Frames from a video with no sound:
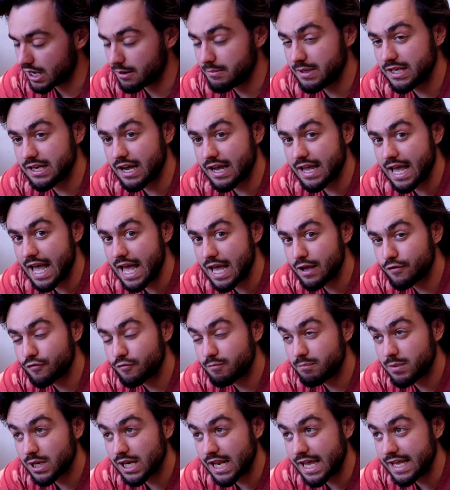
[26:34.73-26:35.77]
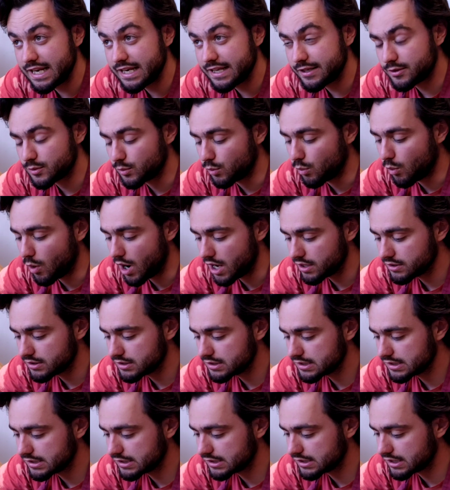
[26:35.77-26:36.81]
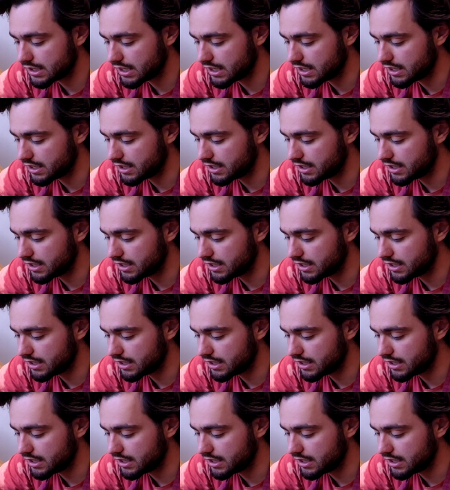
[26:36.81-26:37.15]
I mean, I have played it once